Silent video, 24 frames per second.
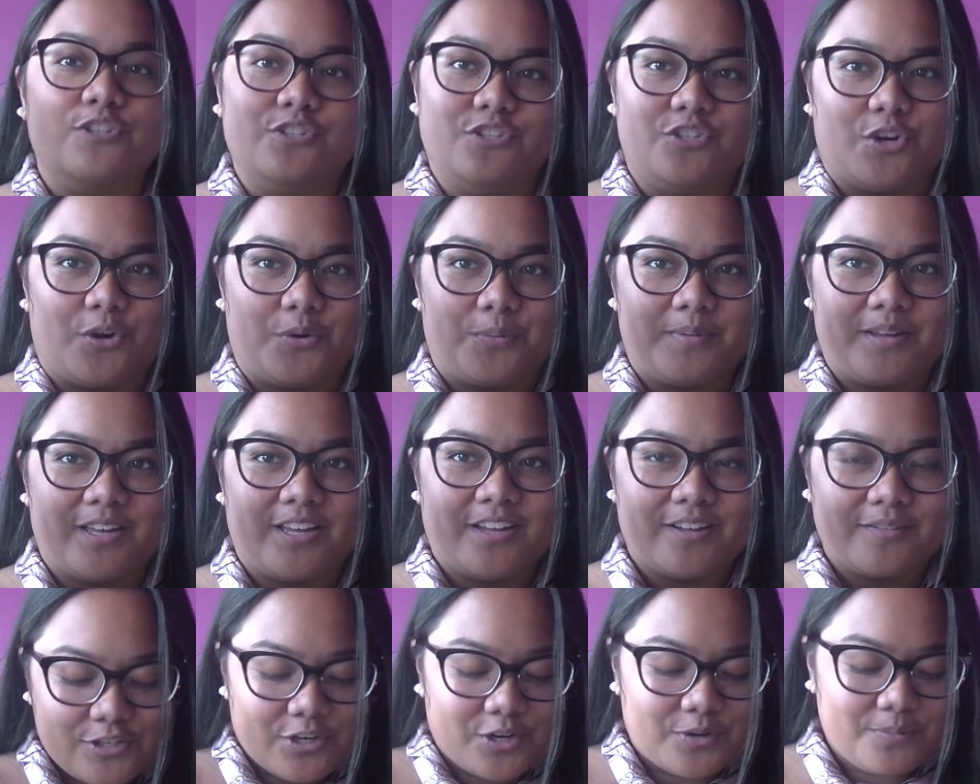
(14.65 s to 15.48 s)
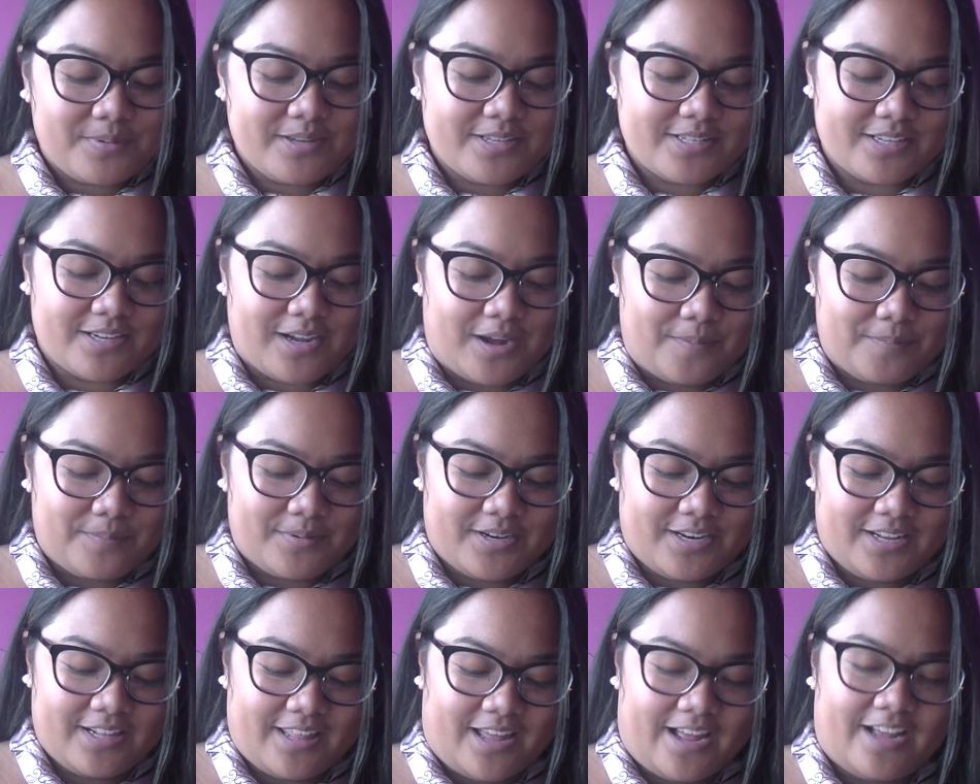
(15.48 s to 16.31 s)
Joby. Joby is a
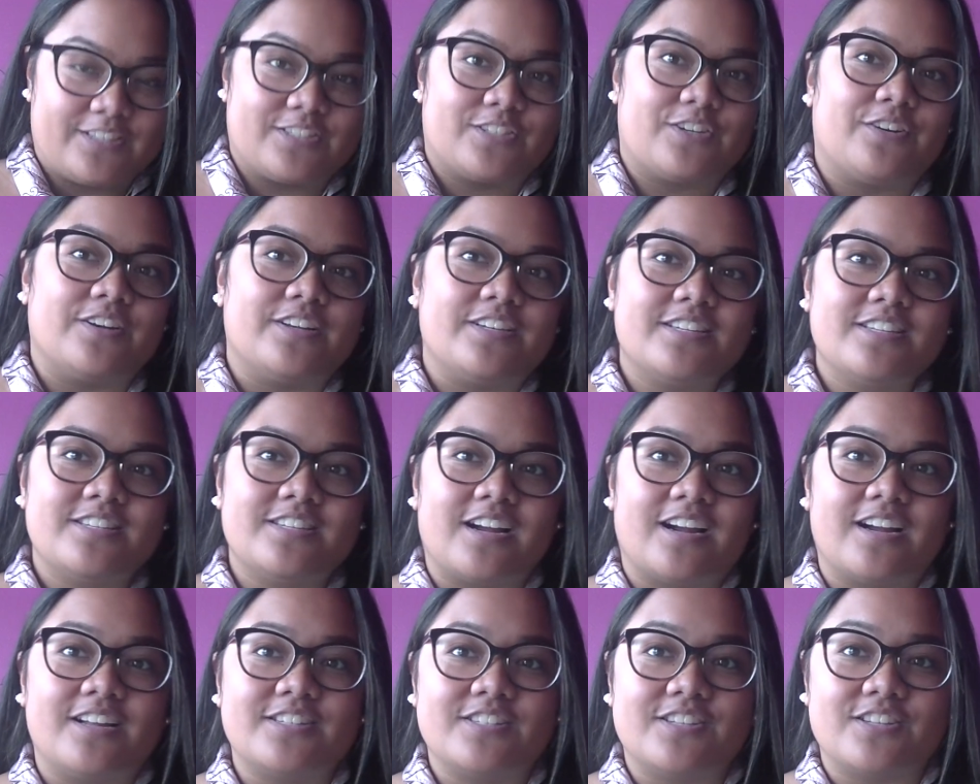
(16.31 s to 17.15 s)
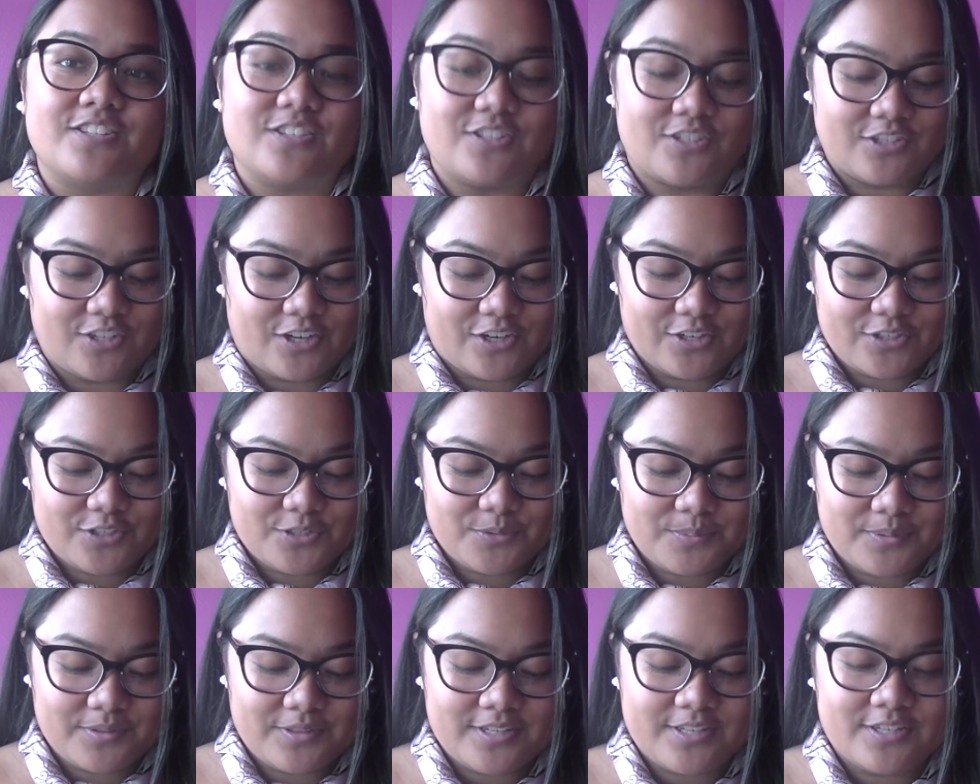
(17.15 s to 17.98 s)
company that has great designs that
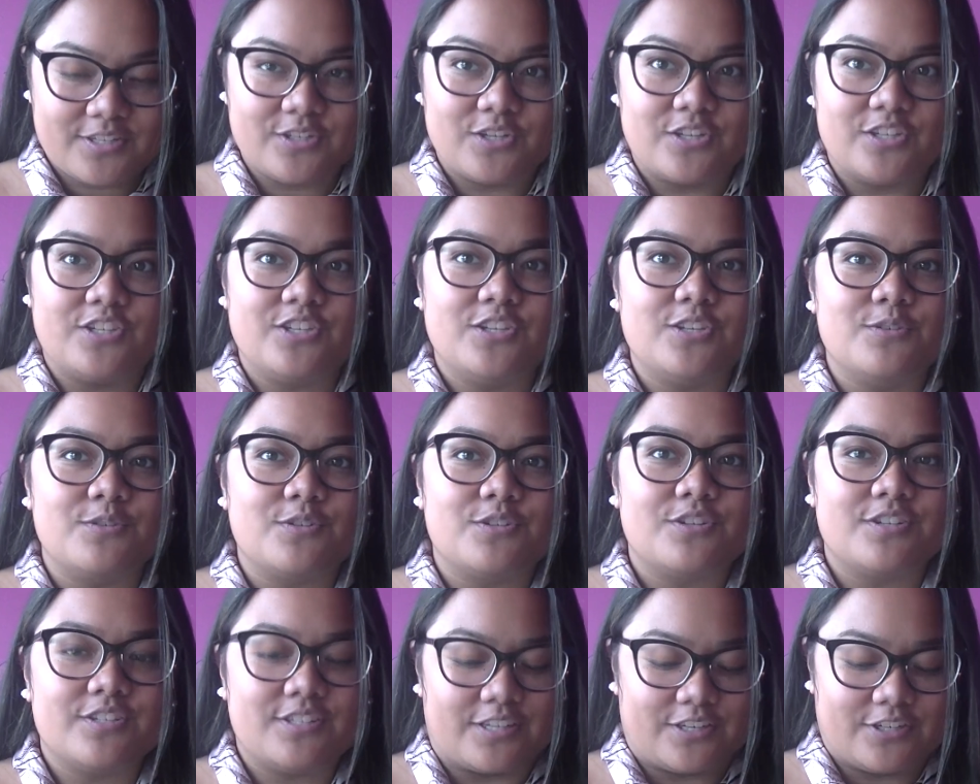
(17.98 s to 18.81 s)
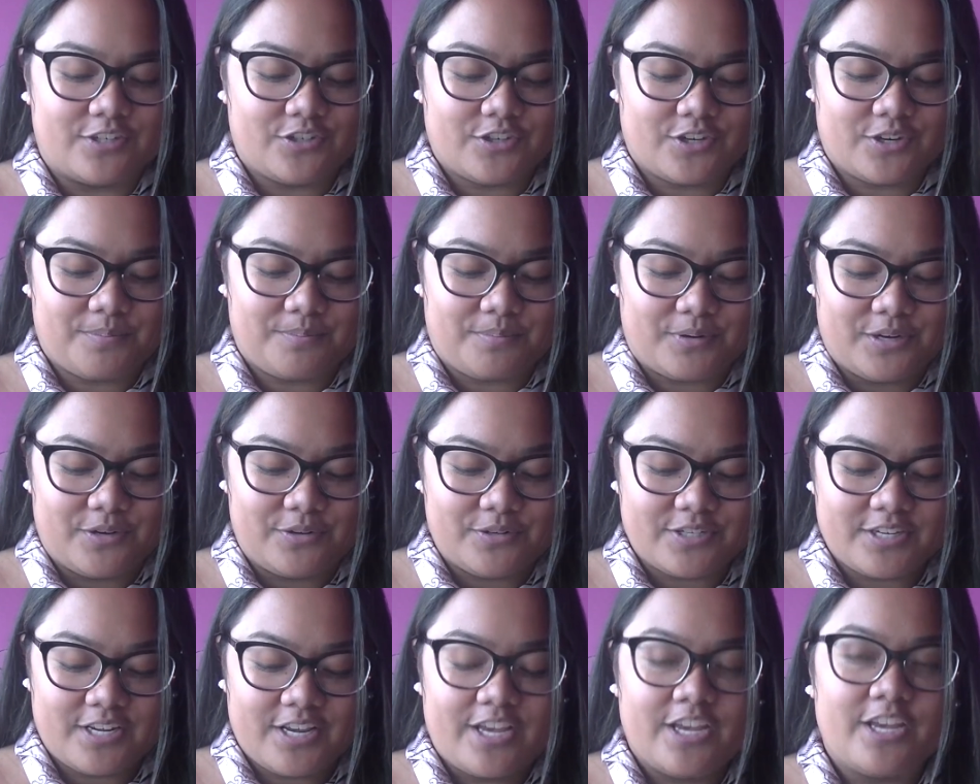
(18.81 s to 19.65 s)
starts with a user-centric
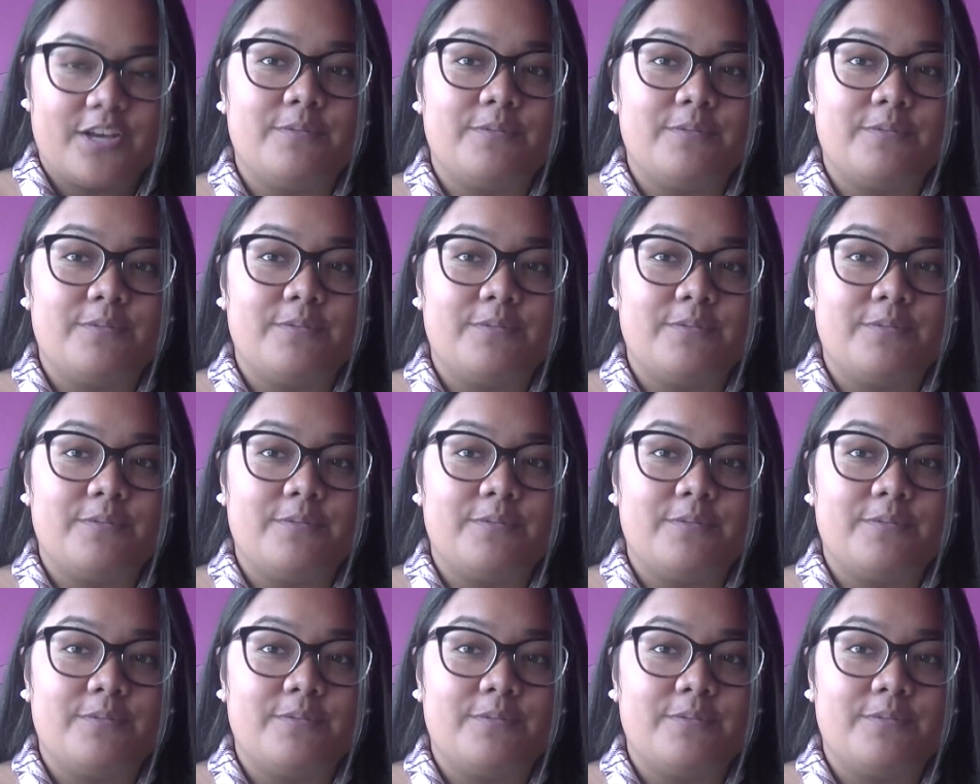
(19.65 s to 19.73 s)
approach